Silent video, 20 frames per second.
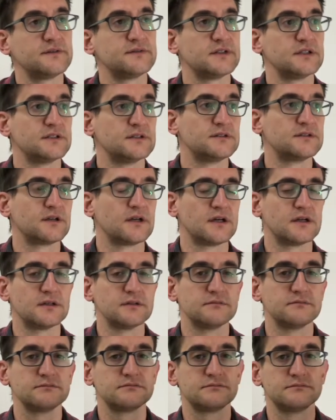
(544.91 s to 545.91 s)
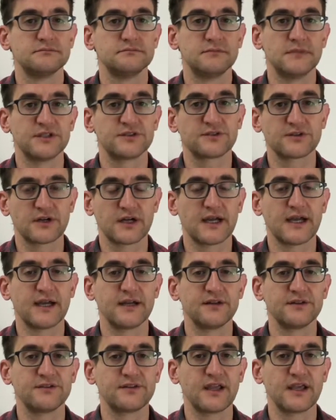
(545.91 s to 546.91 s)
His Mr. Hyde
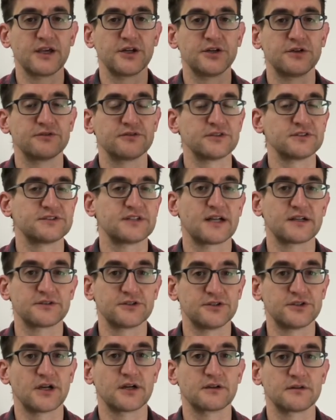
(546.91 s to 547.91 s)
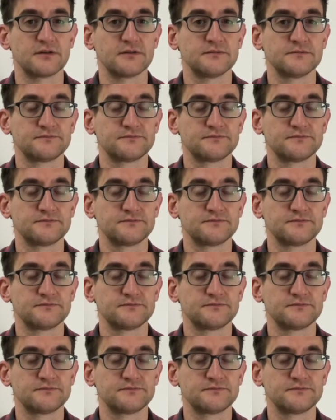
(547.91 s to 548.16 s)
is taking over as Dr. Jekyll.